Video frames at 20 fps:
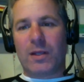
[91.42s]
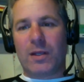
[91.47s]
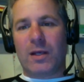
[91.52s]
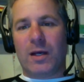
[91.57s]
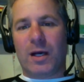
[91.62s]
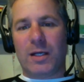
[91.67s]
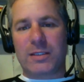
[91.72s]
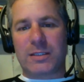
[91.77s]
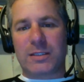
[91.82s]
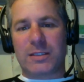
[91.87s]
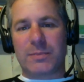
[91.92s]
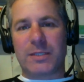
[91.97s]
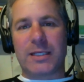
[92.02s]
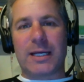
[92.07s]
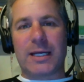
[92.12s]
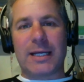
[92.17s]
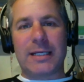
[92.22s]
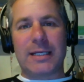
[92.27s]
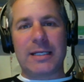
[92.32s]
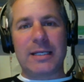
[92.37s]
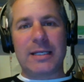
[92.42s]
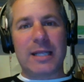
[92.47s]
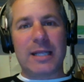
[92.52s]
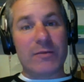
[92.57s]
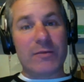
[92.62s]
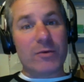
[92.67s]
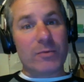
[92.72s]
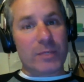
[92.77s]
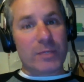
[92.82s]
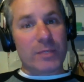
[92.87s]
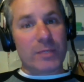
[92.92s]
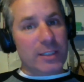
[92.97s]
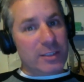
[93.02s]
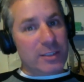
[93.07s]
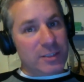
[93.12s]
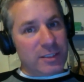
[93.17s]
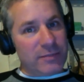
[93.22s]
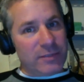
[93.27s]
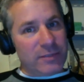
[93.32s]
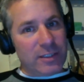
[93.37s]
something I never really
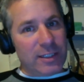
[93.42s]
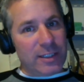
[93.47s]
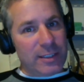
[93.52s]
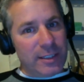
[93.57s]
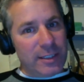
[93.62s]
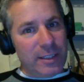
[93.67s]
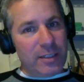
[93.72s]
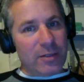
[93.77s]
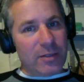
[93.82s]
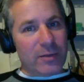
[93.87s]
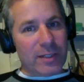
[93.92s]
achieved in Aikido,